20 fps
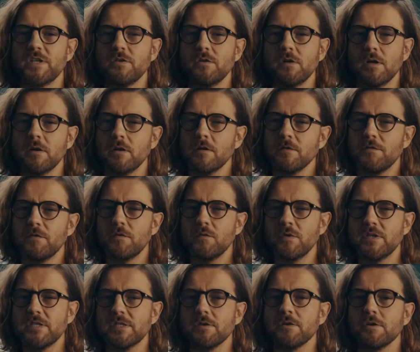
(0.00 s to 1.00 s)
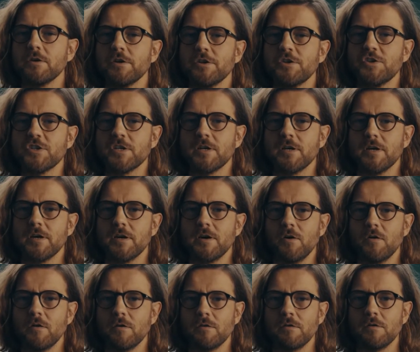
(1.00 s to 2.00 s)
We do a lot of research
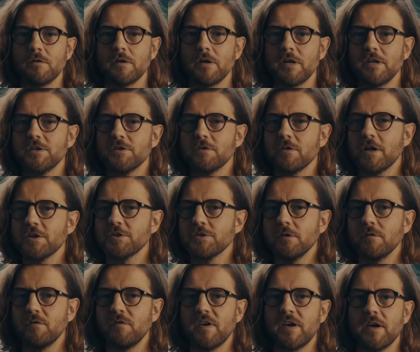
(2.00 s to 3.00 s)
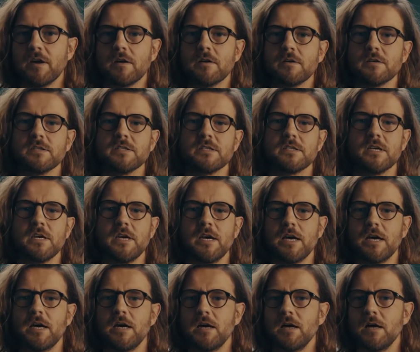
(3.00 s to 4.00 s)
on international fairs,
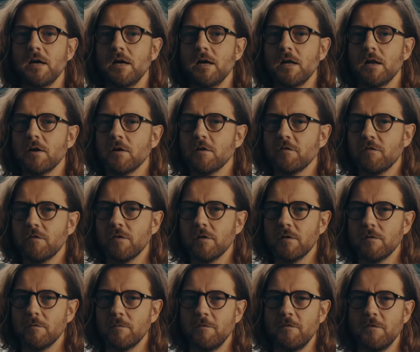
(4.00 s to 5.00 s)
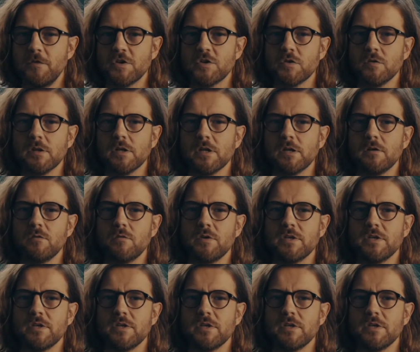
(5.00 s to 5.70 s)
a lot of visual